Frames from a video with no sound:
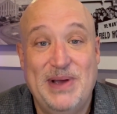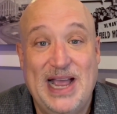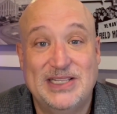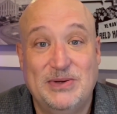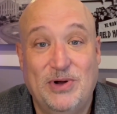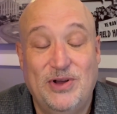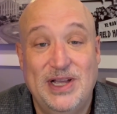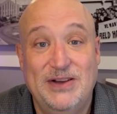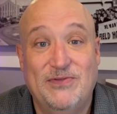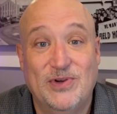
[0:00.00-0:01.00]
basketball,
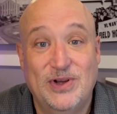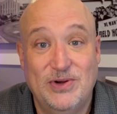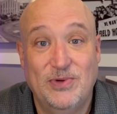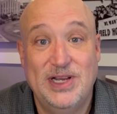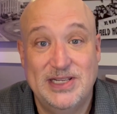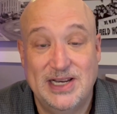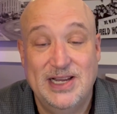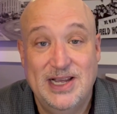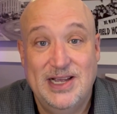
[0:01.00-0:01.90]
and for good reason.